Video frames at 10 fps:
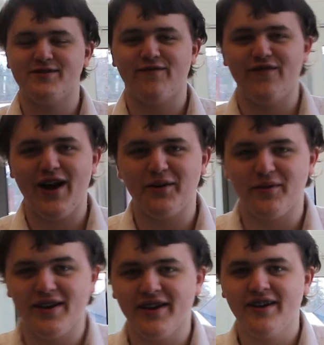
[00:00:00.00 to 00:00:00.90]
is
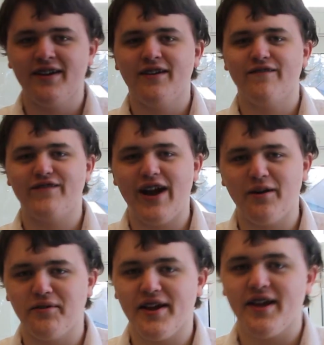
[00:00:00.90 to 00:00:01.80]
very,
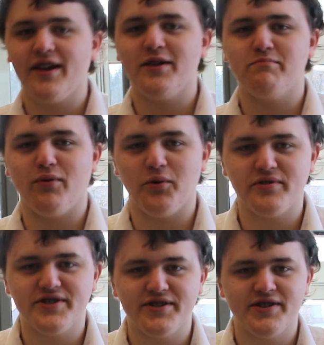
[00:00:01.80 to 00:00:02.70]
very
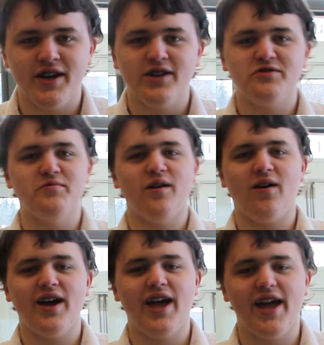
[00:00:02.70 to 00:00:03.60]
important to
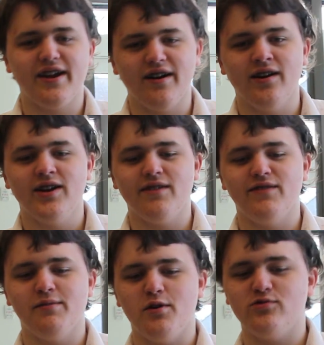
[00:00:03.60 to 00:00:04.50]
not anger
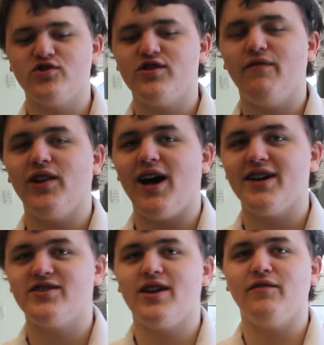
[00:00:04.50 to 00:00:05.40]
even the most
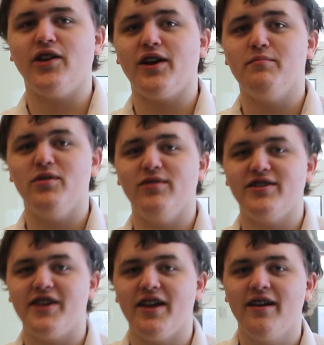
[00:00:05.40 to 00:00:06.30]
civilized of the
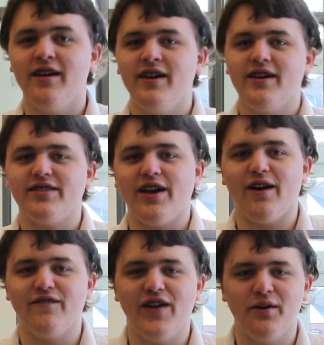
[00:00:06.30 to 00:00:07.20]
community. They
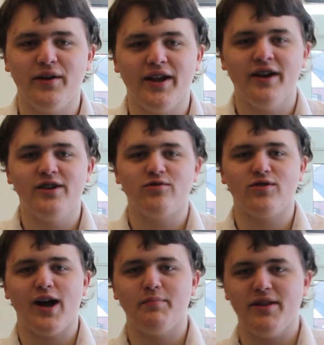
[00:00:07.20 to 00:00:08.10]
are very
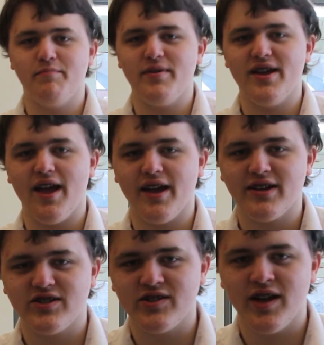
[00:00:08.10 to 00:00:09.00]
rabid
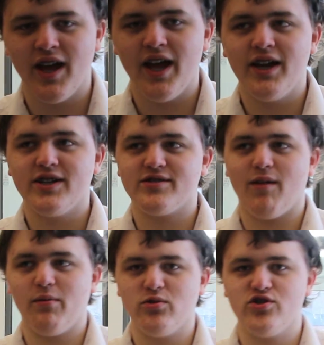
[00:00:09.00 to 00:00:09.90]
beings, so
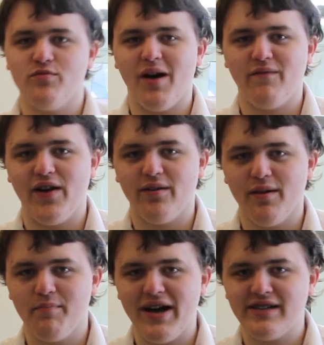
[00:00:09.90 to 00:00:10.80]
I will do my very
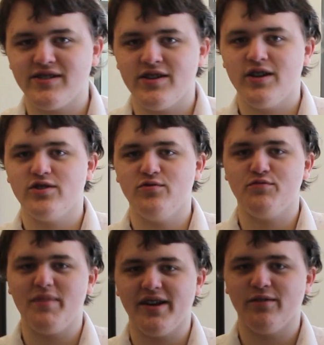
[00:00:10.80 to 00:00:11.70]
best to
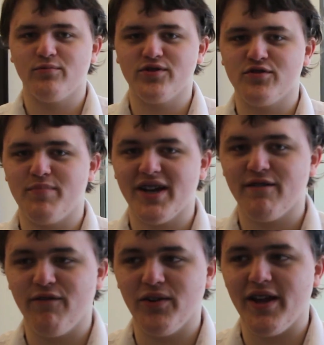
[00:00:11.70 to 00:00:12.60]
speak
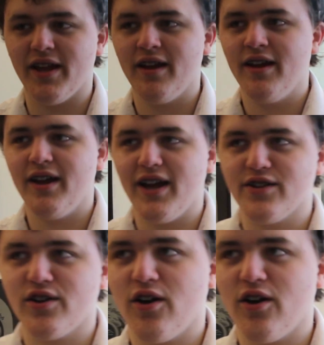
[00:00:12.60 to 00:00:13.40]
respectfully and